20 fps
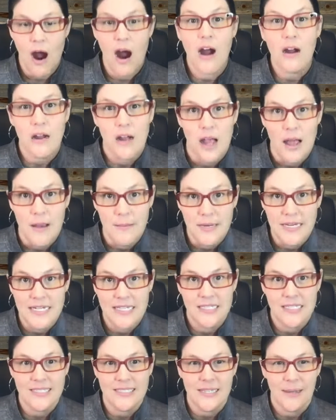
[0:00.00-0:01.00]
are coming
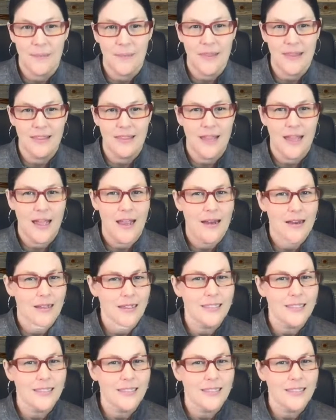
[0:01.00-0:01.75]
into something that